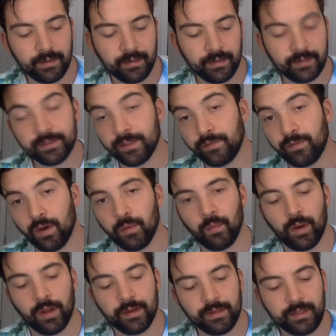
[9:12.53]
This is a fun
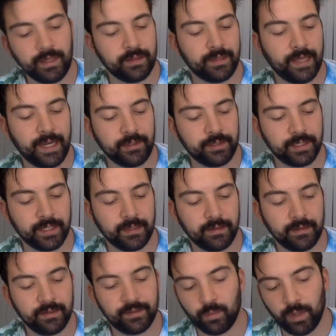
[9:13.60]
one because I actually didn't.
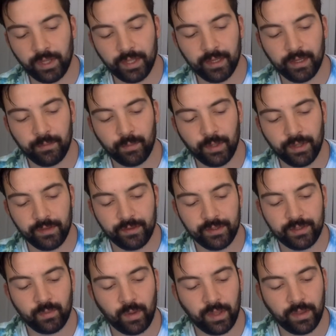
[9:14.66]
This is one of
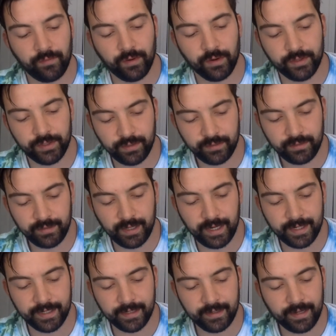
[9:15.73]
the versions that I
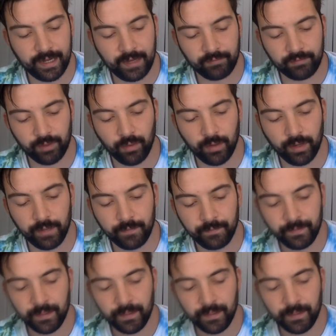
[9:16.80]
didn't have growing up.